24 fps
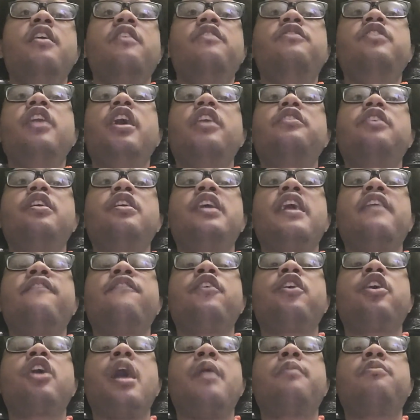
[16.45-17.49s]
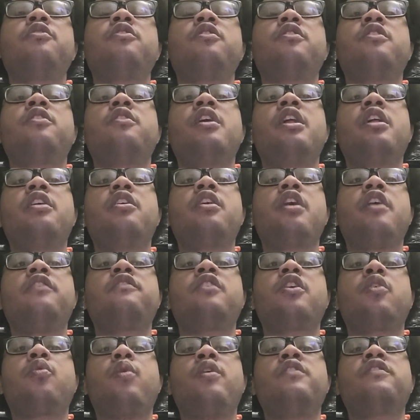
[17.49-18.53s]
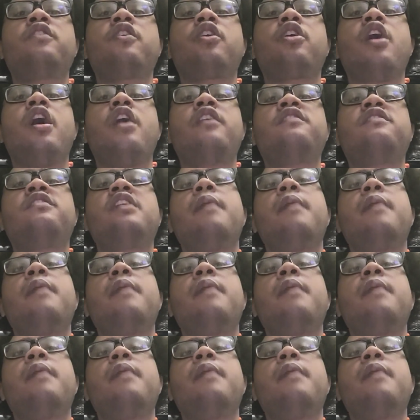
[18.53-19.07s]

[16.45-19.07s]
Nothing ever comes without a consequence of cost.